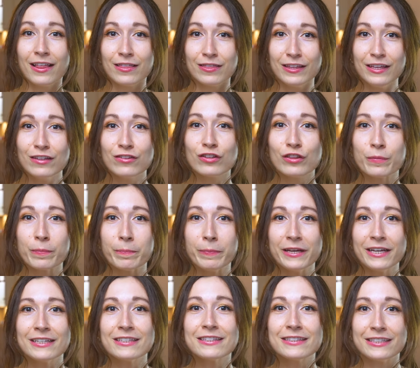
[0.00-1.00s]
These are the
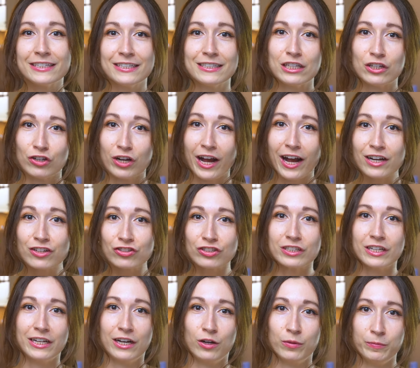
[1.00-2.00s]
biggest things that are actually
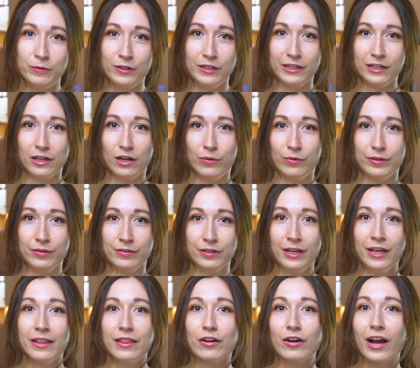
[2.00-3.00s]
gonna help you get going,
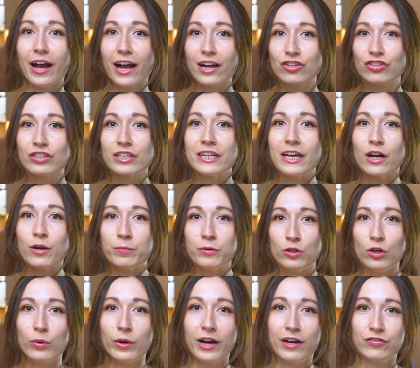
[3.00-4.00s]
that are actually gonna help you
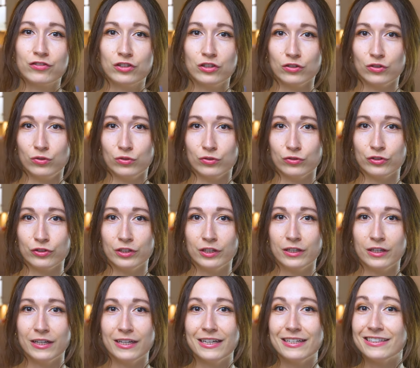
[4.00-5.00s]
go after your goals.
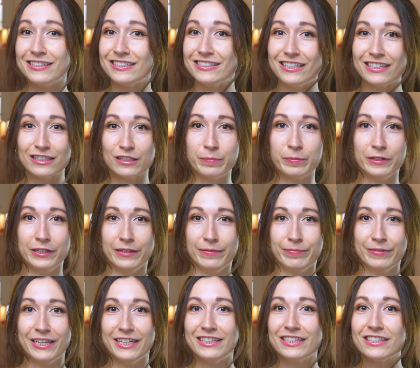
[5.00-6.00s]
It's discipline.
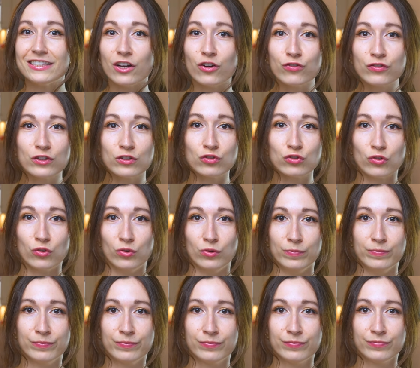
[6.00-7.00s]
It's
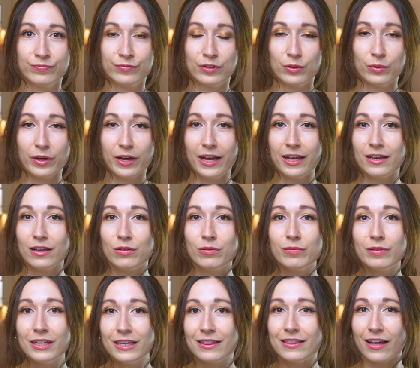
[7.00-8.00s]
self-control, okay? You
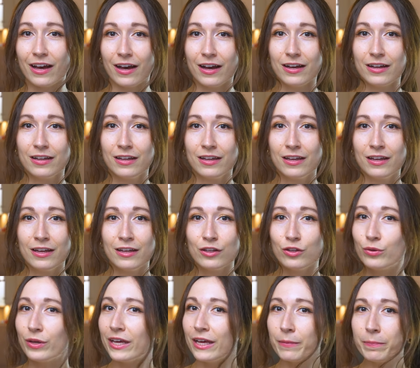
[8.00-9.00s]
need that.
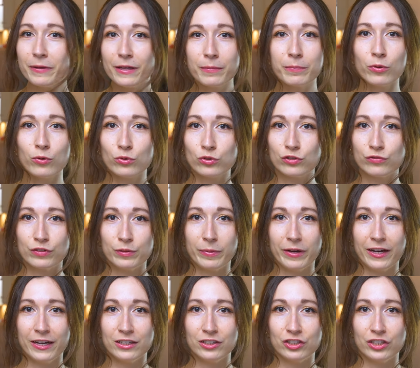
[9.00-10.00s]
You can't be impulsively
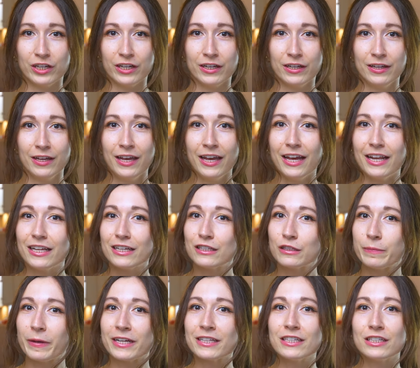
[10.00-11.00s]
buying shit and
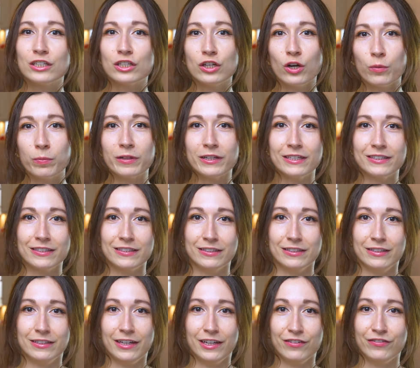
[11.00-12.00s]
expecting to go places
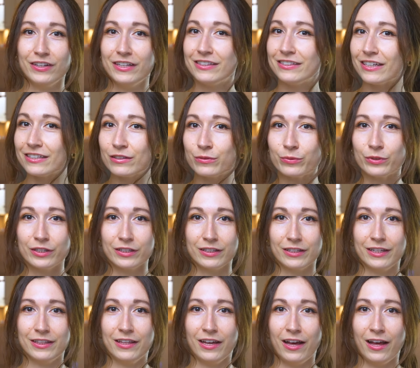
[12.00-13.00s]
in life. It doesn't work
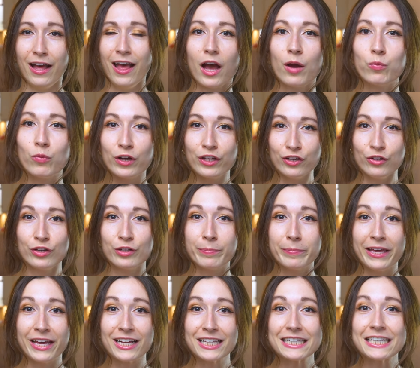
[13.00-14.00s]
like that. I want you to
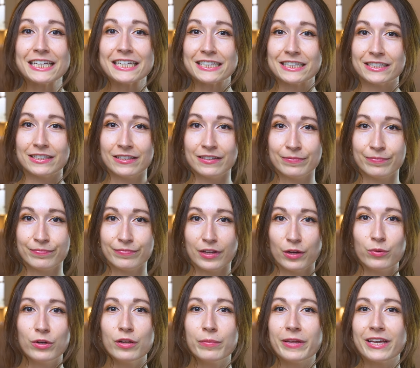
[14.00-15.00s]
make a list. I
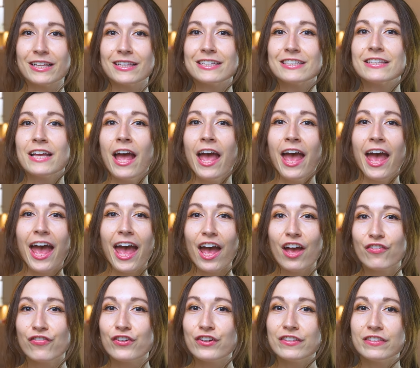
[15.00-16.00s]
want you to make a list
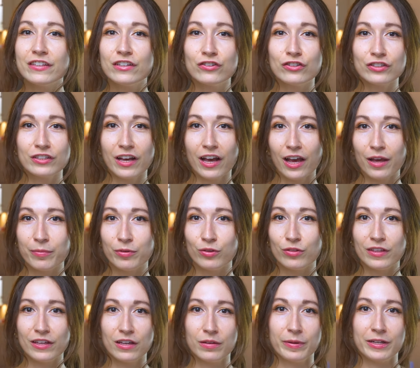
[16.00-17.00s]
every single time you
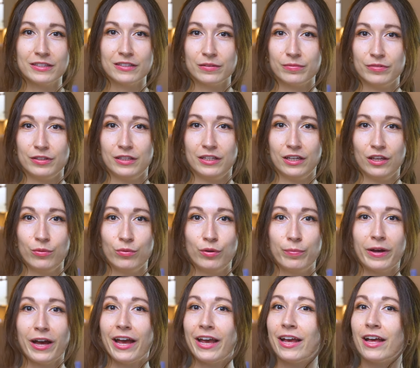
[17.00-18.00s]
think about something that you wanna
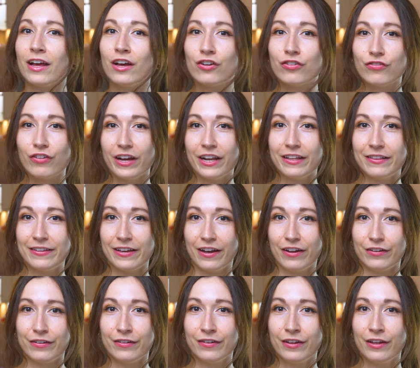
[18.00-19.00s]
buy, write it
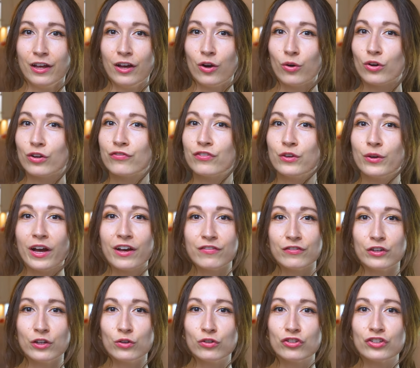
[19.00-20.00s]
down. Or if you have
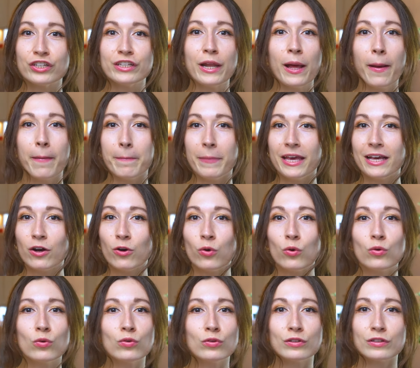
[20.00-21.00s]
Notion, make a
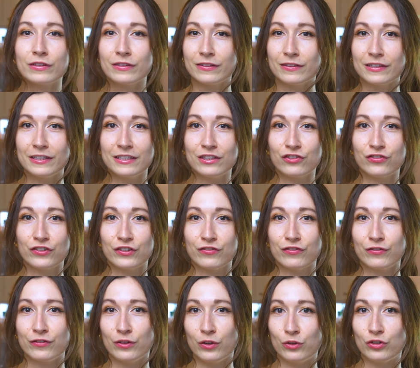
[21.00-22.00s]
whole list
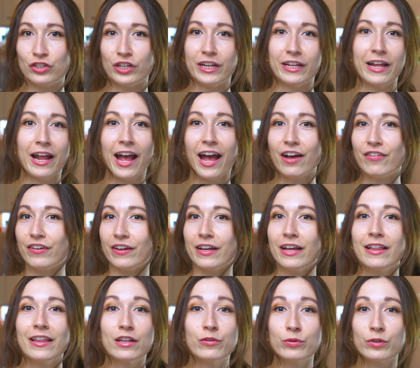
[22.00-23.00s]
for Notion and have it.
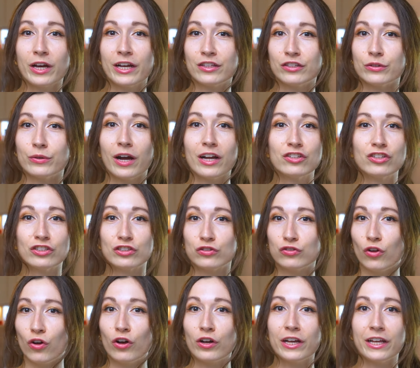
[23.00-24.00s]
That's what I do. I just
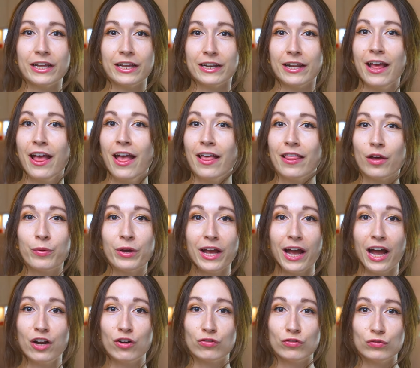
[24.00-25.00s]
log it in. That way
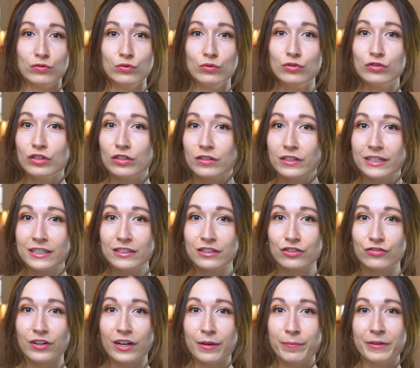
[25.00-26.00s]
I don't lose the
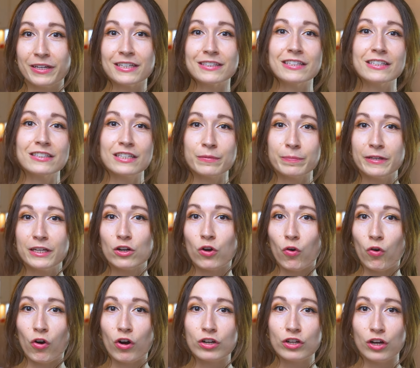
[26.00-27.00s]
list, right? Because this could be an
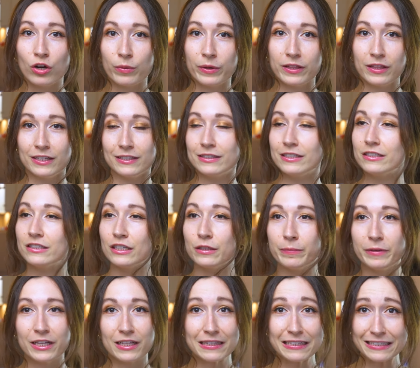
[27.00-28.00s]
ongoing list. This could
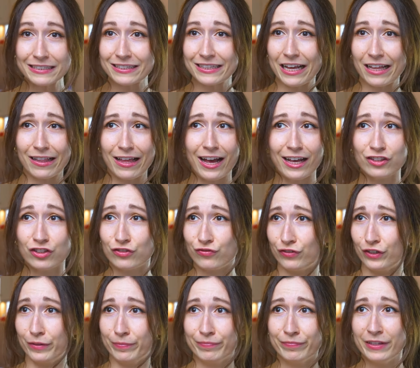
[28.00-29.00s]
be a list that lasts
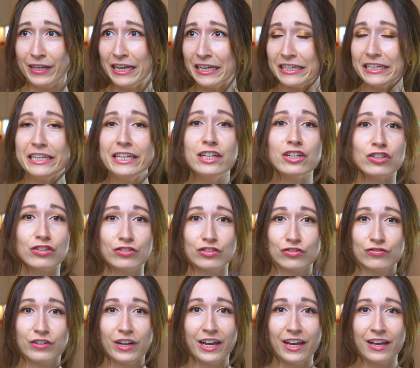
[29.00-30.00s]
for
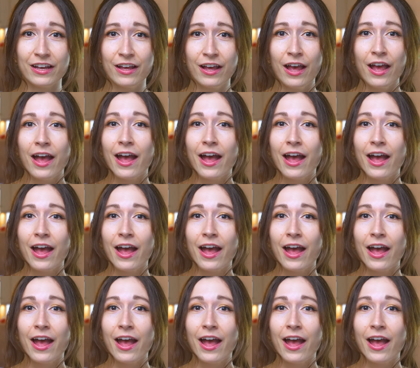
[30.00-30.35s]
years, right?